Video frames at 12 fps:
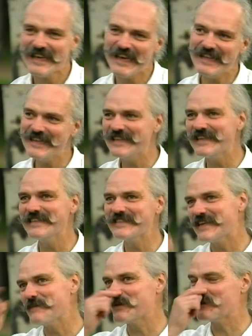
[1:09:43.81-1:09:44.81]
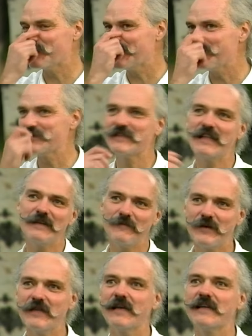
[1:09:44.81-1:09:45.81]
he didn't say much more. It was late,
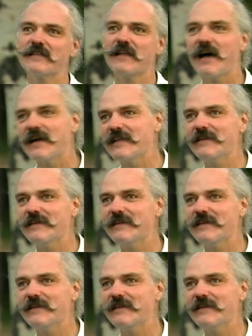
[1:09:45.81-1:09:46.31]
pretty late at night.